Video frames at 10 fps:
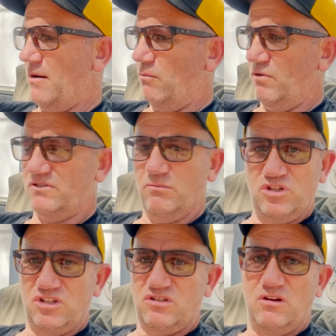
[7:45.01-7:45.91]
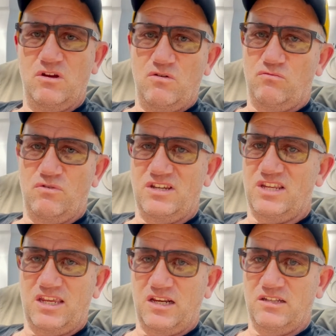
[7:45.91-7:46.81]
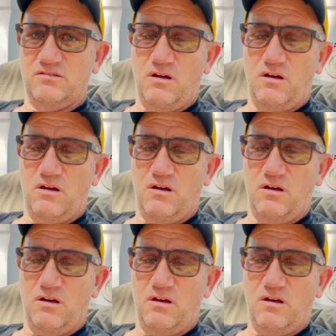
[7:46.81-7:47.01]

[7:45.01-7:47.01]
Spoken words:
with some just ridiculous.